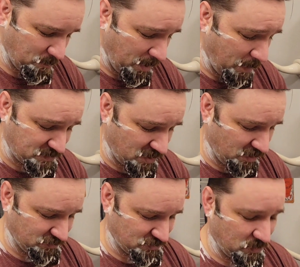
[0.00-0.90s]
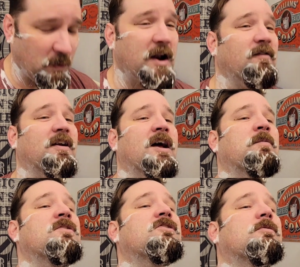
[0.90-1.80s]
Pop-Tarts or whatever it
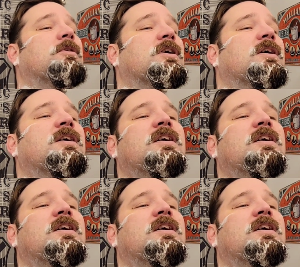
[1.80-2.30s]
happens to be.